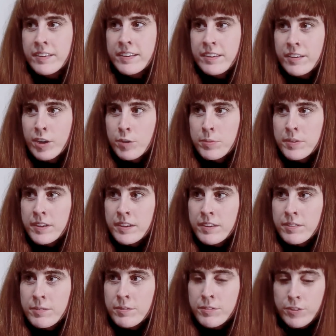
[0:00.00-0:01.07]
copied it
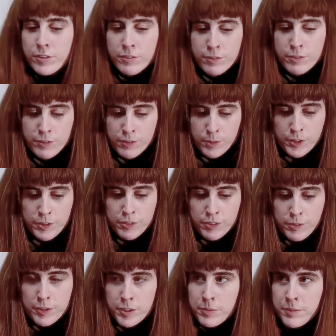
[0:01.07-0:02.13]
word for
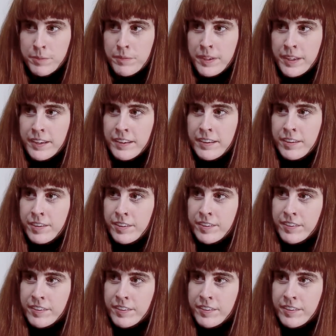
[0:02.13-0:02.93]
word but made it hers.